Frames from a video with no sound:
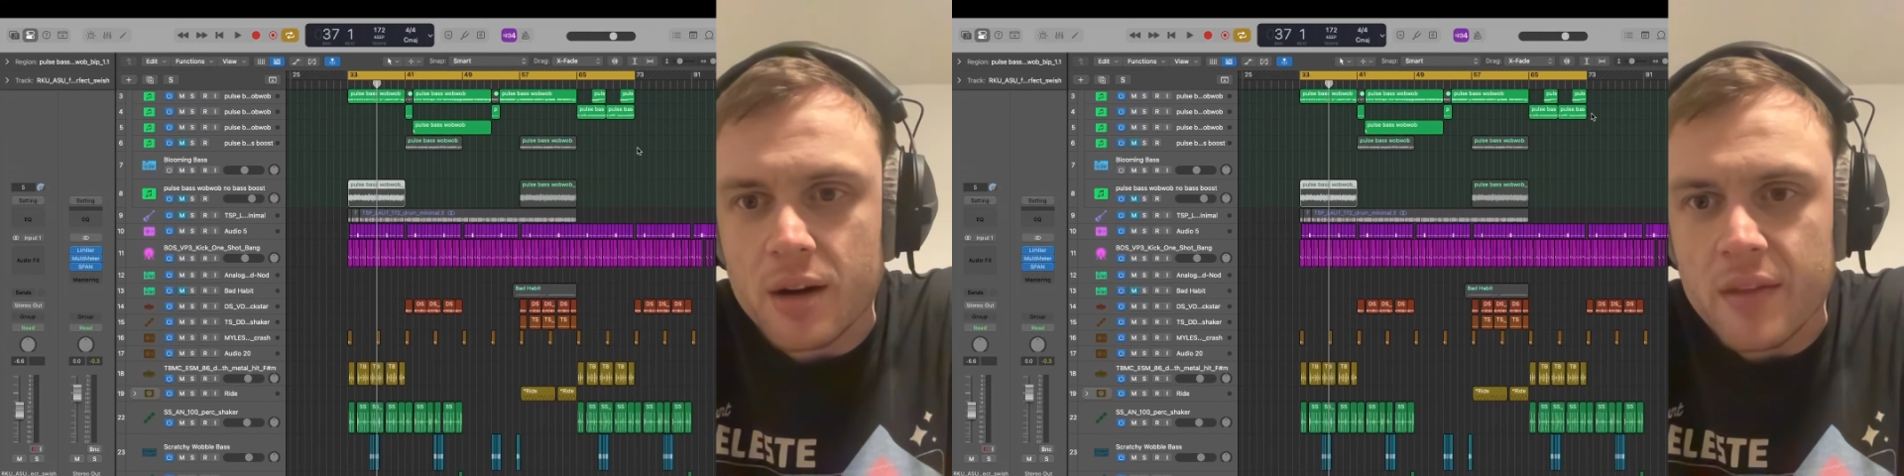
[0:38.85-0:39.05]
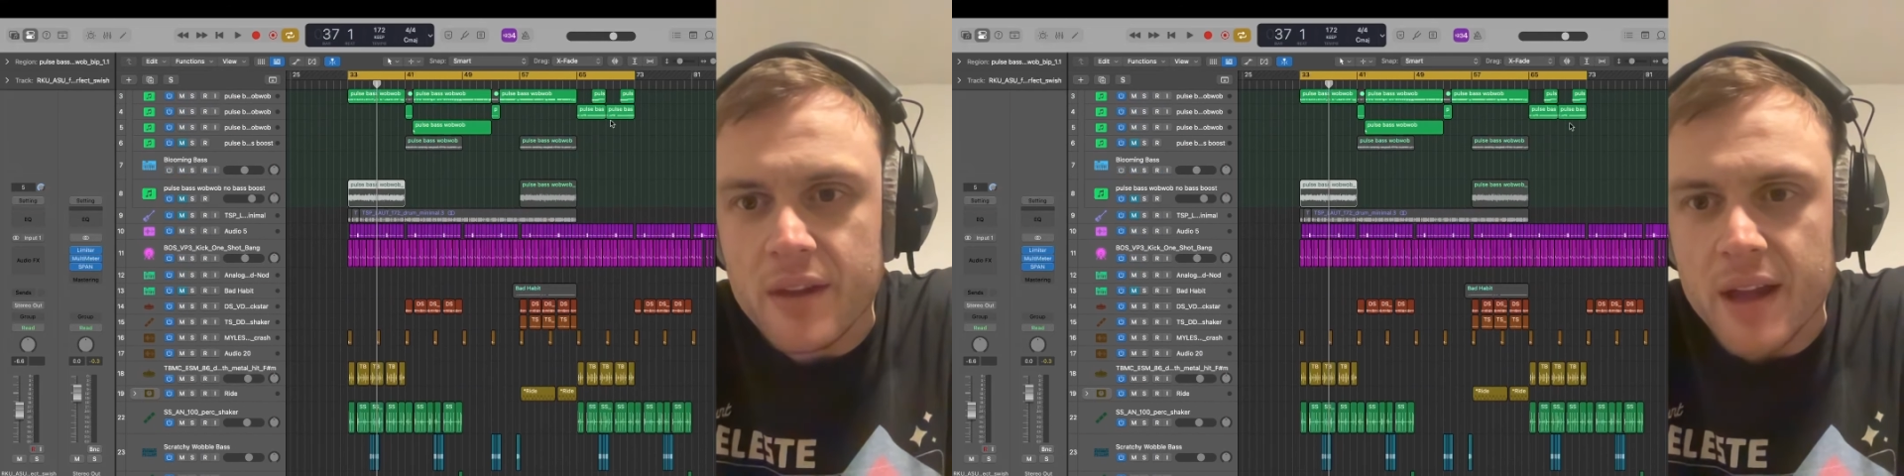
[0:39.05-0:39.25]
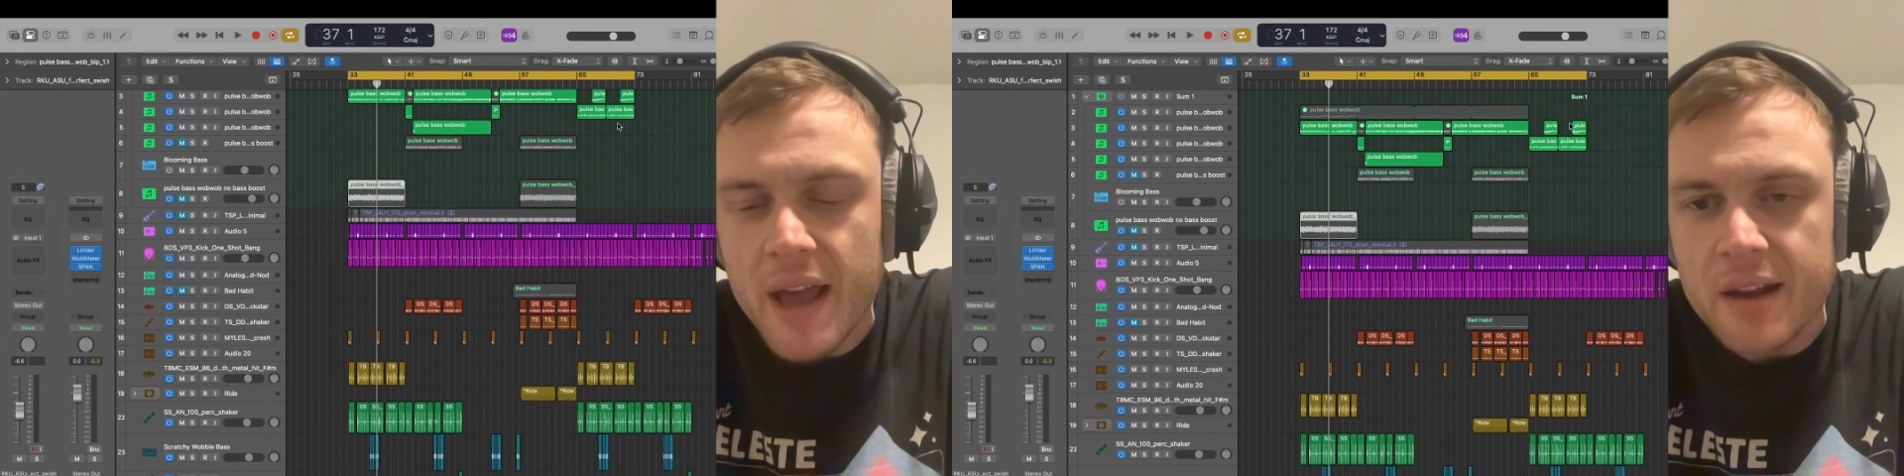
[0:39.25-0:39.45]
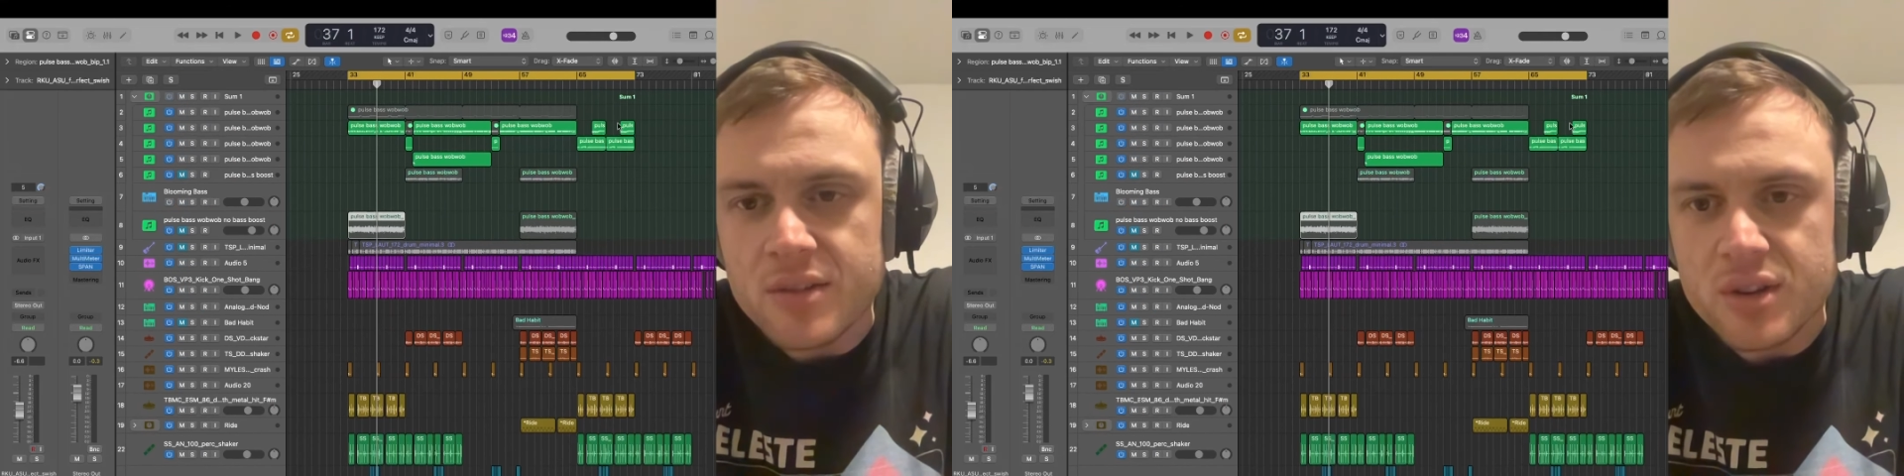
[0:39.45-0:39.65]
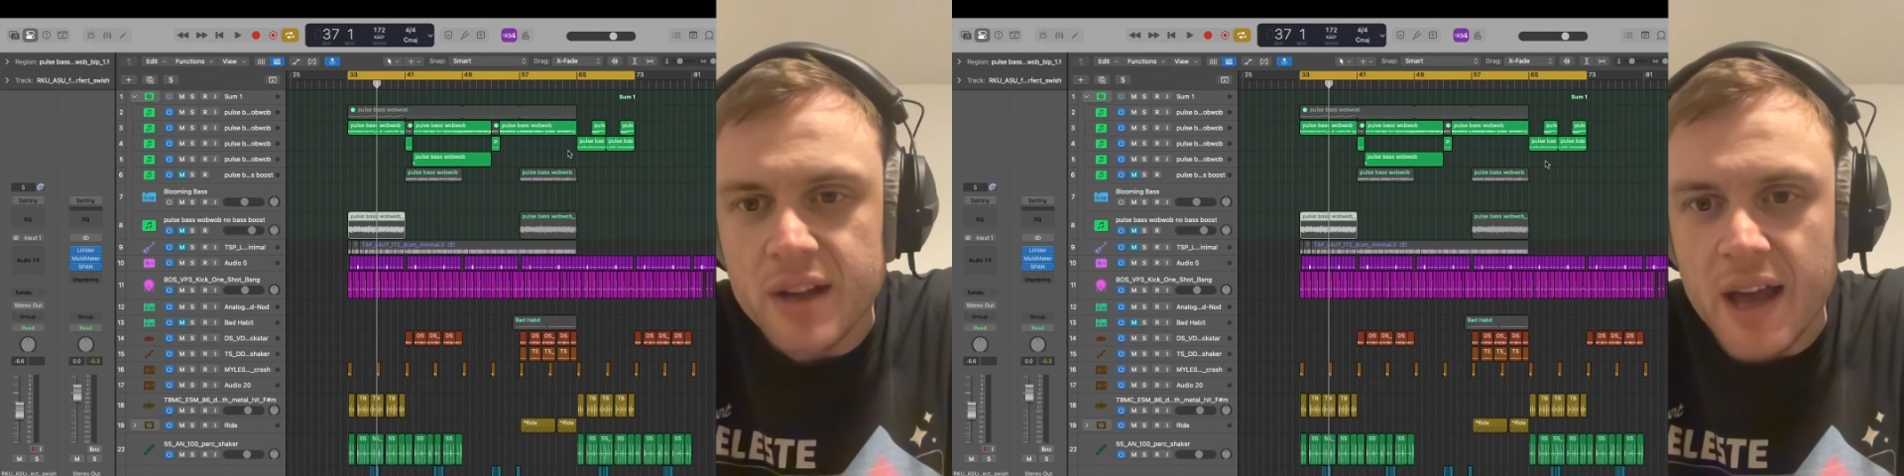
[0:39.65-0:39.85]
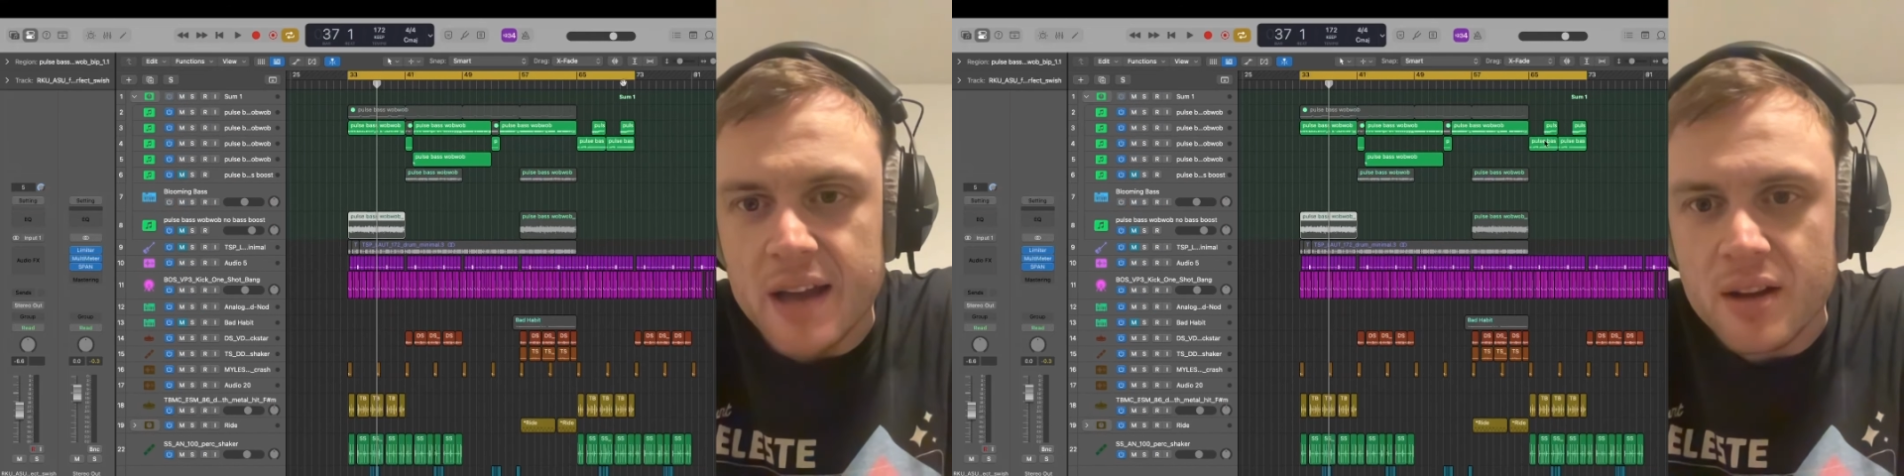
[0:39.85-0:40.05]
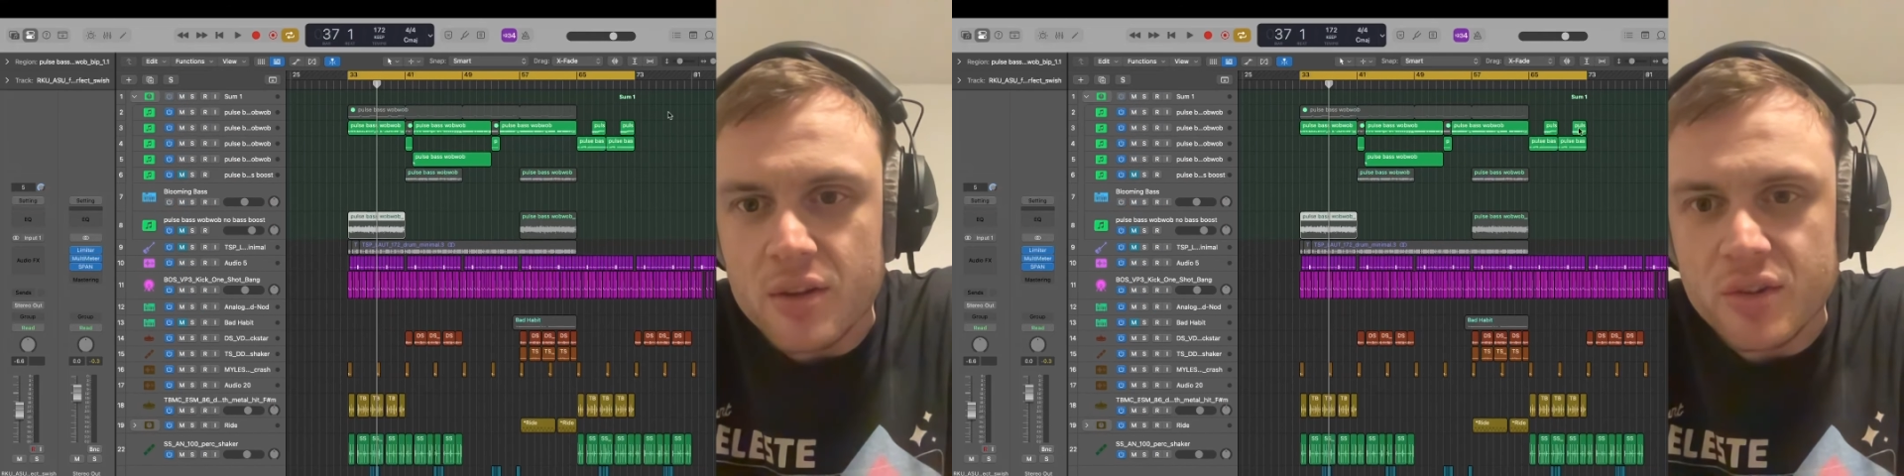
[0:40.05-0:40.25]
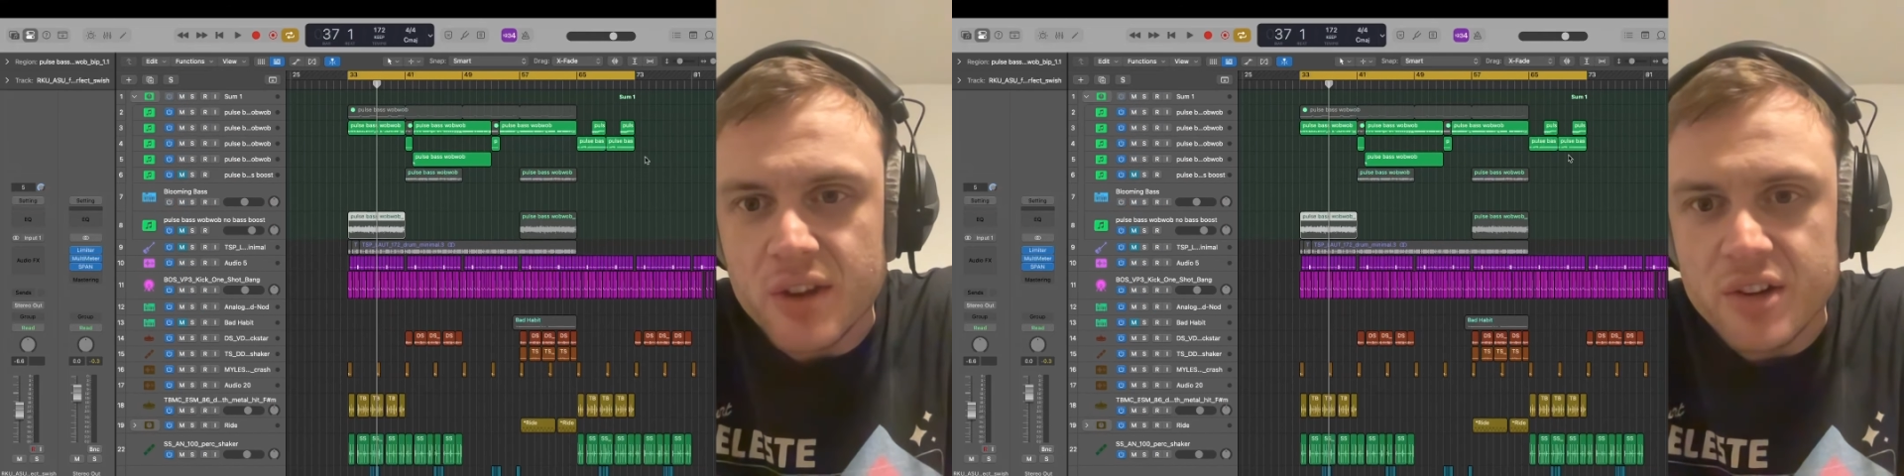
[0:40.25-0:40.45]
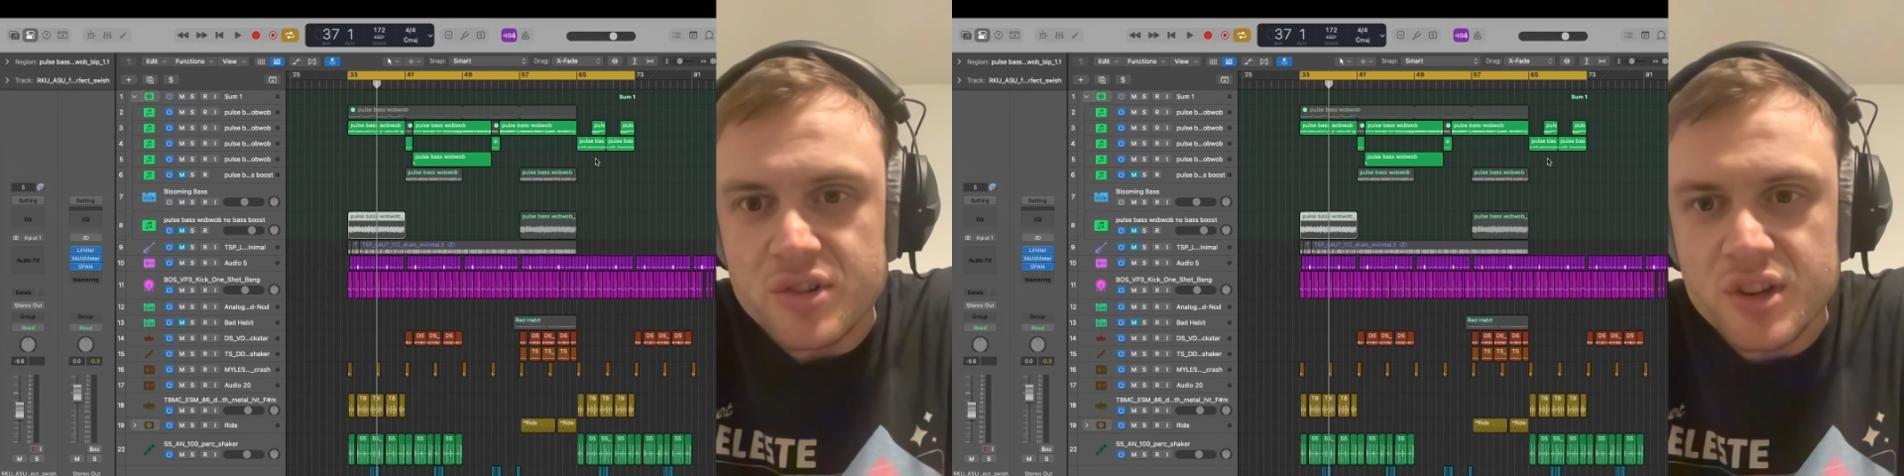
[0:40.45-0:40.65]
and then started to add another section